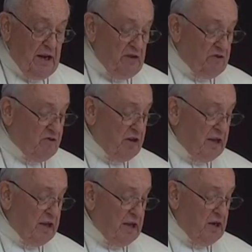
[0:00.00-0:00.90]

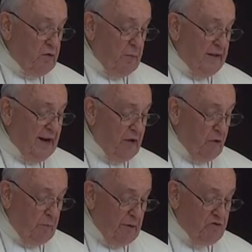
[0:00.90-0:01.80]
Angelus in St. Peter's
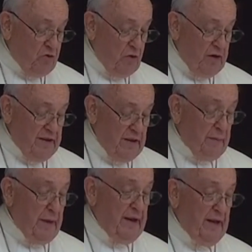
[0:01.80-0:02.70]
Square, the Pope also
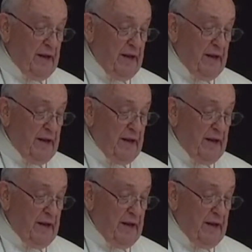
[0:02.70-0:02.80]
offered